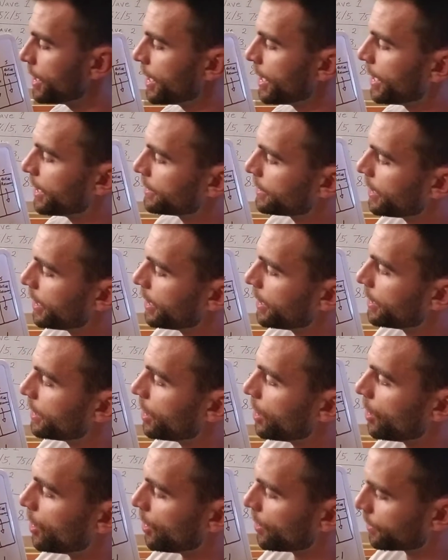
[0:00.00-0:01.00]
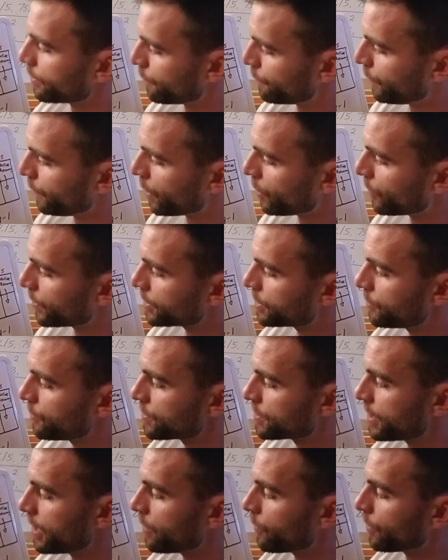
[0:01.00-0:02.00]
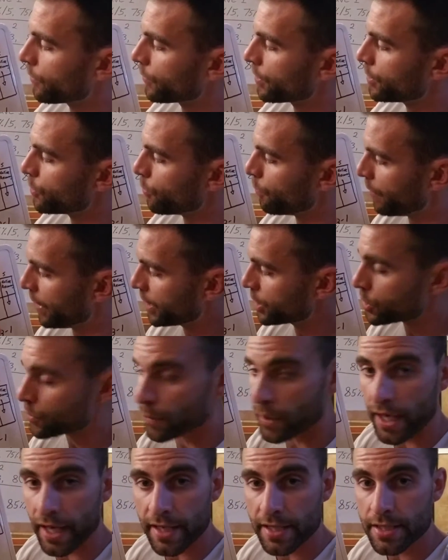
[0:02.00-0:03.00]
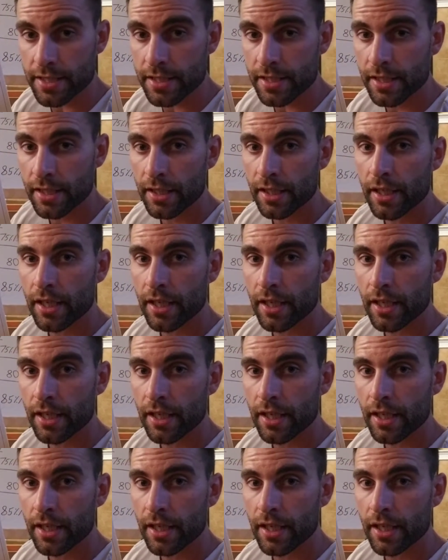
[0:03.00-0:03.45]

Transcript: And then on the following Tuesday, when we do bench press